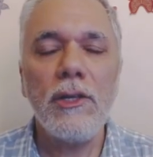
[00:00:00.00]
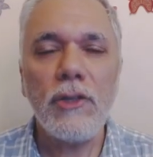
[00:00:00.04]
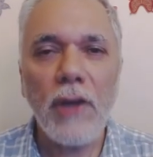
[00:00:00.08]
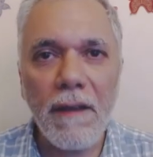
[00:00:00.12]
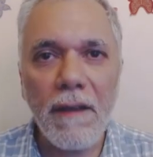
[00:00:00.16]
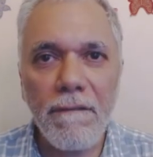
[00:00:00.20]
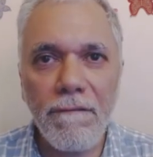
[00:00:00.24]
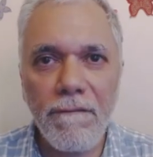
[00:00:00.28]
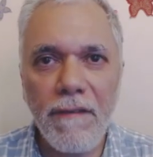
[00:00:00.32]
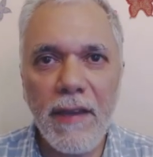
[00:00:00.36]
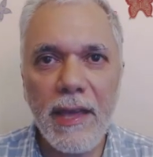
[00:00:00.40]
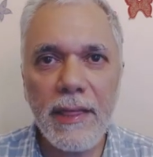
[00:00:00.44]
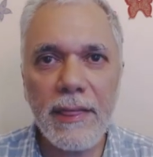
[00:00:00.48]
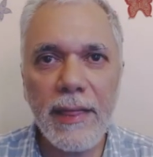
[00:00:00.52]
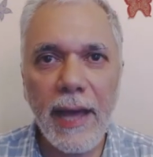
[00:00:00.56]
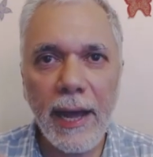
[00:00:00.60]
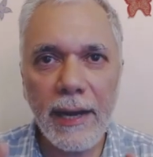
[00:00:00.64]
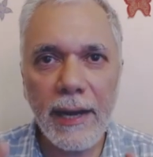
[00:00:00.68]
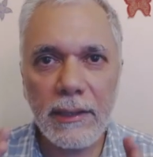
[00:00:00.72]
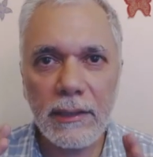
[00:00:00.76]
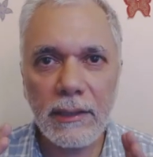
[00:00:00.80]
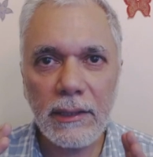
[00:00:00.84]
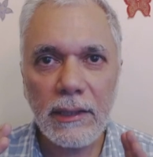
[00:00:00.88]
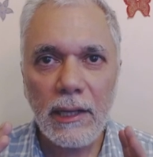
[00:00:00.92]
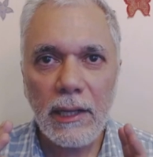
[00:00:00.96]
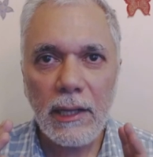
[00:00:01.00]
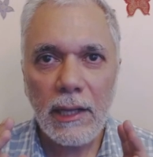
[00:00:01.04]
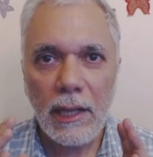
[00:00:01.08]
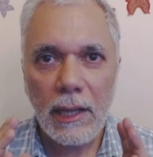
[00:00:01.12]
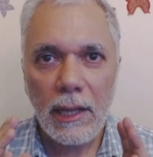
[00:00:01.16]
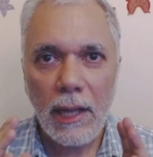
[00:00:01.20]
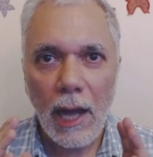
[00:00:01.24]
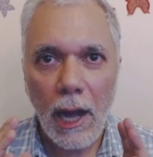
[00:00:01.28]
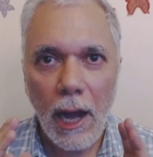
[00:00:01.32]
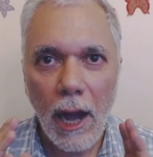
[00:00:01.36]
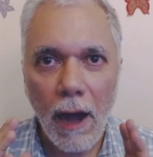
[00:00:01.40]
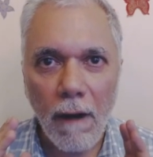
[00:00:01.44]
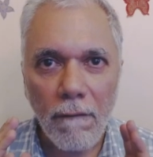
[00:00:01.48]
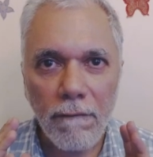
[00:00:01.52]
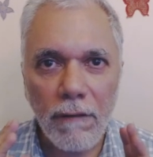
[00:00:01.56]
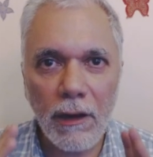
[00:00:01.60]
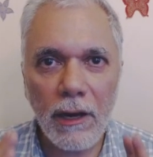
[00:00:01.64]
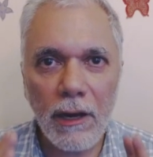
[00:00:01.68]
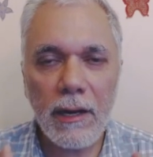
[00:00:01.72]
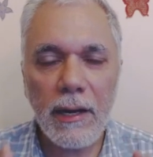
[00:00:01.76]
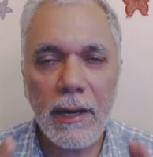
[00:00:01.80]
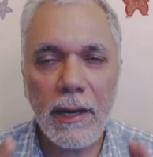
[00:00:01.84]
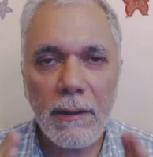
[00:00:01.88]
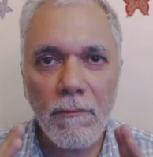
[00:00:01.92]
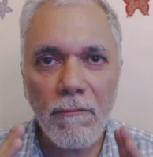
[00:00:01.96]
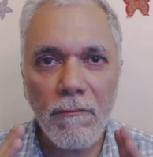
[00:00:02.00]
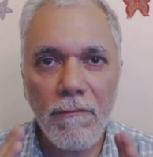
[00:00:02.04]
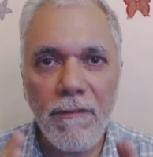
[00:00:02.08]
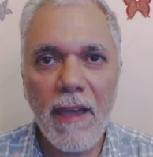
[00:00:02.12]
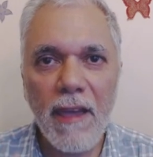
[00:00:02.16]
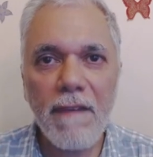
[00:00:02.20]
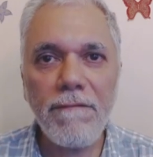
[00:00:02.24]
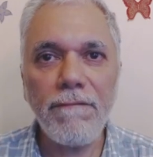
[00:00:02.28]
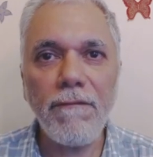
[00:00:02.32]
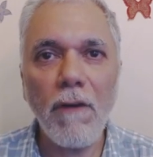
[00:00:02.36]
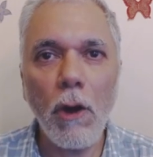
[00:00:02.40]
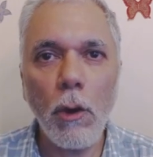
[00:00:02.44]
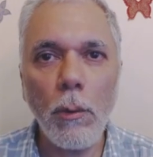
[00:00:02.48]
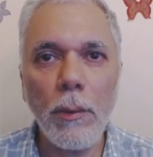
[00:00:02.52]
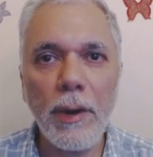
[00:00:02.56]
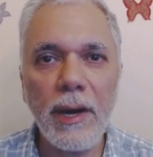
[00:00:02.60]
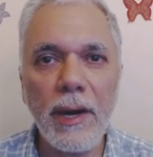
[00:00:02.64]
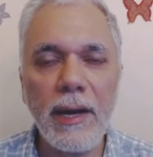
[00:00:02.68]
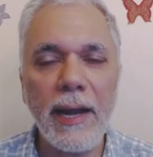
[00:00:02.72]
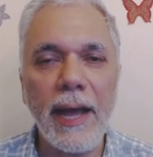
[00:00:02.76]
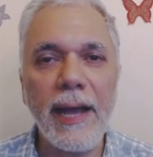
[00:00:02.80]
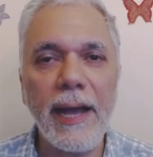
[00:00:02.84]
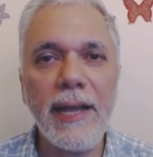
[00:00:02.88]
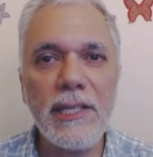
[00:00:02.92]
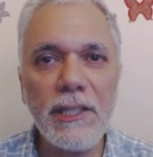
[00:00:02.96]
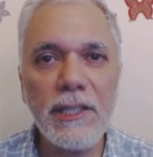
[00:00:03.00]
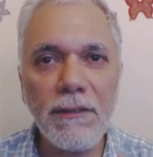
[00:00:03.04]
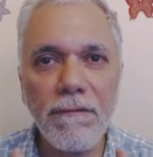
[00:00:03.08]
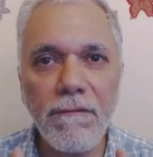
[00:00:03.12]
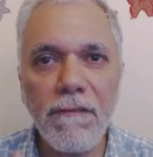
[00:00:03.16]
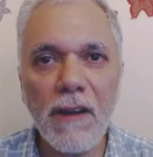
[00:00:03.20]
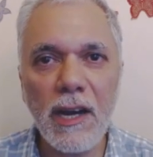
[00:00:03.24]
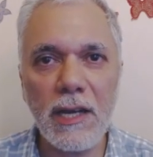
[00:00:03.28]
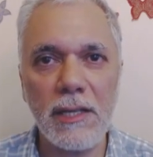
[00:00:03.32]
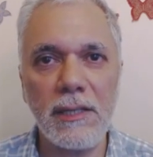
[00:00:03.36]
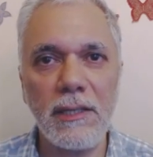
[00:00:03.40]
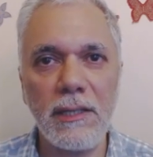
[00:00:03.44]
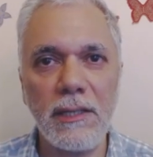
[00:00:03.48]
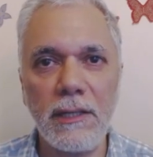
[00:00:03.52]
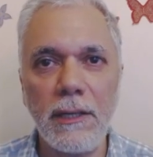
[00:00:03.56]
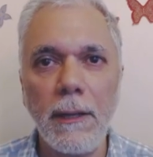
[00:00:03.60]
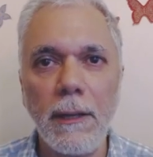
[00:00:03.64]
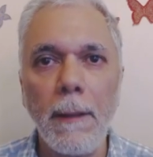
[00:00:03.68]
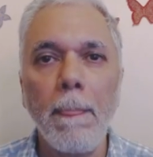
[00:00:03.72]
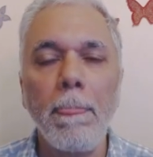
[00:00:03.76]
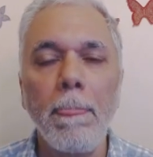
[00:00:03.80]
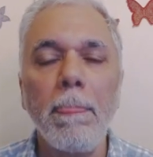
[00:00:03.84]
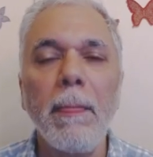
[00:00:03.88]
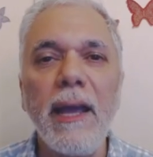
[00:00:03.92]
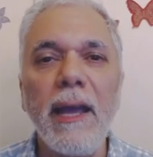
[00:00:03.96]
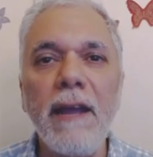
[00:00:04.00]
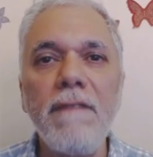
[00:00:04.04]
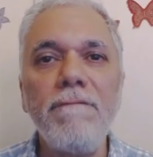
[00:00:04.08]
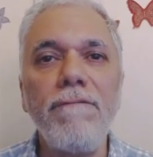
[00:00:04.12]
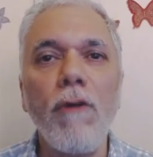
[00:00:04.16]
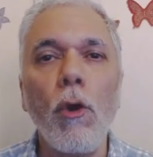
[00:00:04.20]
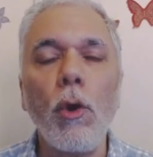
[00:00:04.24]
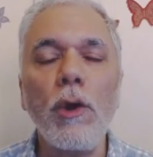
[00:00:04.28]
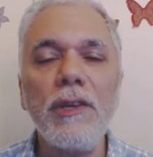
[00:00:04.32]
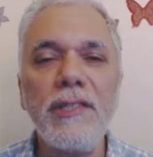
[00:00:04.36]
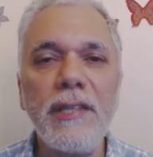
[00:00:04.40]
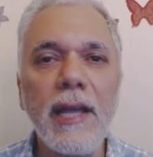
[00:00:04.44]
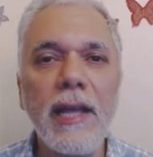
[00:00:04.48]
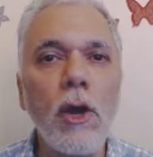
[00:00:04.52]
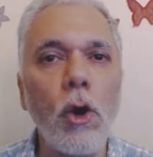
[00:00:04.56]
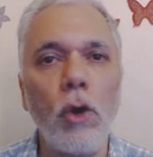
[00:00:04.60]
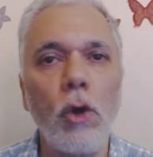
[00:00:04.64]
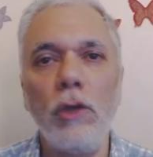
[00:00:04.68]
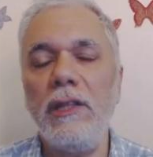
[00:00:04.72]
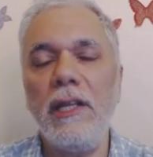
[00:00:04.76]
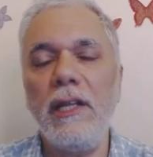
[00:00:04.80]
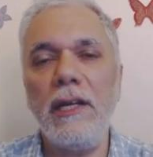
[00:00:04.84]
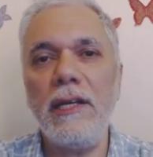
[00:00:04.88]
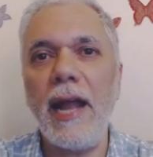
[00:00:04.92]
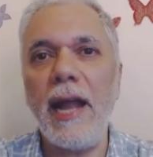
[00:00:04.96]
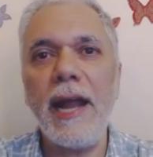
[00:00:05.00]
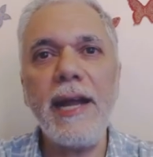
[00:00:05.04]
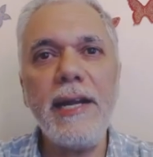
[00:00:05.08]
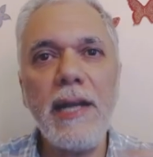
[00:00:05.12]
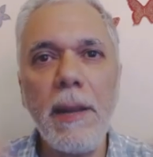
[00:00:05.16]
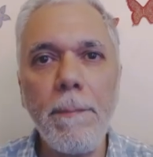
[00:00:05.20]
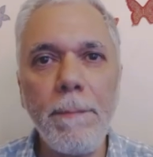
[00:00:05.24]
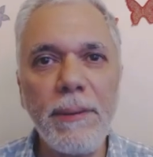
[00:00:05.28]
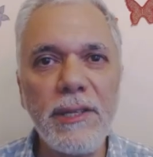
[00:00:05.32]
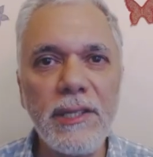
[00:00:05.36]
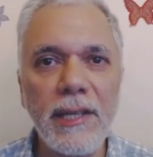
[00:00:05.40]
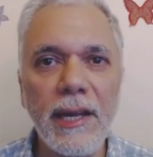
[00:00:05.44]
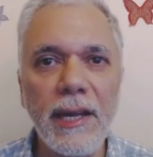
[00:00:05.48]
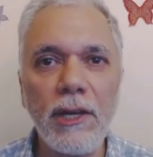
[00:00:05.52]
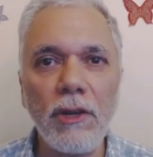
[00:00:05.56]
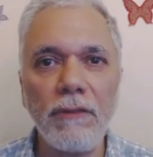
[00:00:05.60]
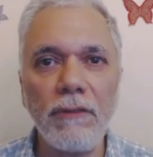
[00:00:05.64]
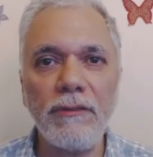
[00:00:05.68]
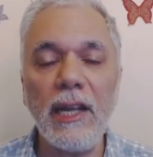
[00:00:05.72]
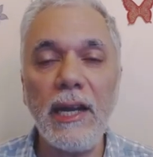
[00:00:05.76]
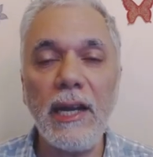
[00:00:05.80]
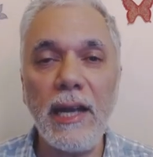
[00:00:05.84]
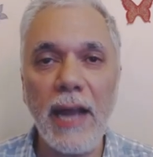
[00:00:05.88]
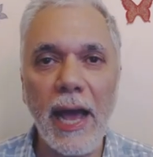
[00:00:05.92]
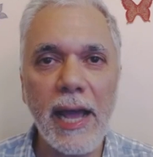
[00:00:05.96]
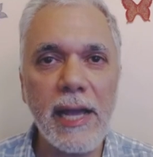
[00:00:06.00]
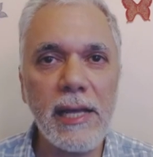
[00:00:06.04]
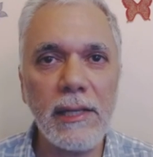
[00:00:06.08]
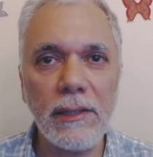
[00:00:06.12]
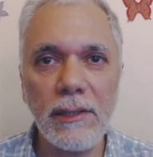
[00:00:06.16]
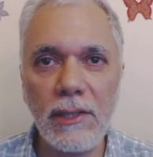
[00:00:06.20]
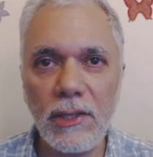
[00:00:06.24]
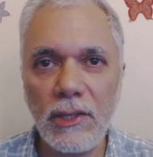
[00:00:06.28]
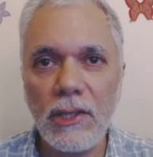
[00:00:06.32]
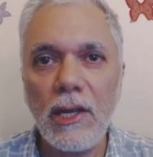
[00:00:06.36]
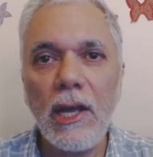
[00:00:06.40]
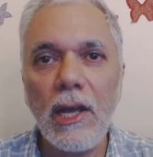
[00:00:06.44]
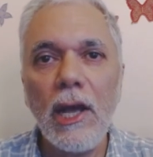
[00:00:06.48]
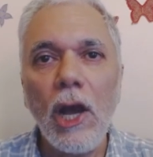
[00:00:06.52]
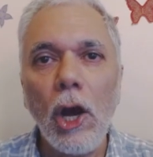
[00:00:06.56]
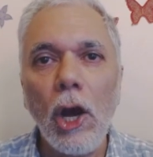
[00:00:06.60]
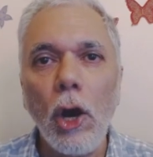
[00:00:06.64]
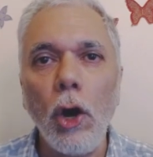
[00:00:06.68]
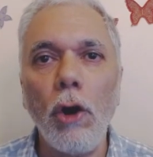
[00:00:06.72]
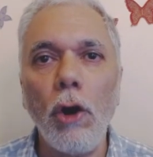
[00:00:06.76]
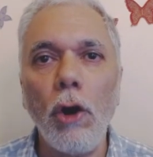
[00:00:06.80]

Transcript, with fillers: So I feel that our way forward lies first in focusing on the 90% of the lines